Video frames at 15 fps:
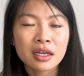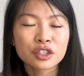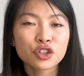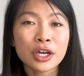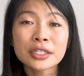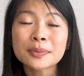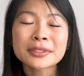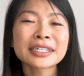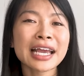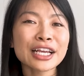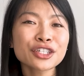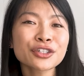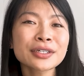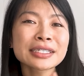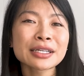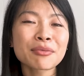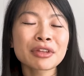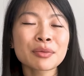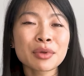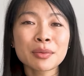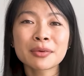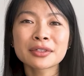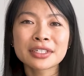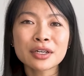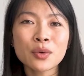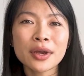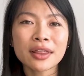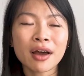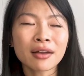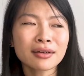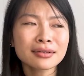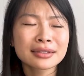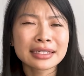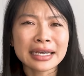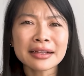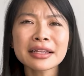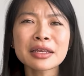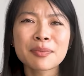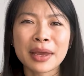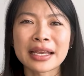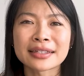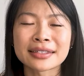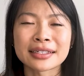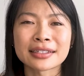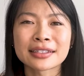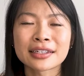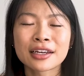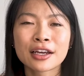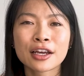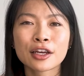Transportation is something people deal with on a daily basis.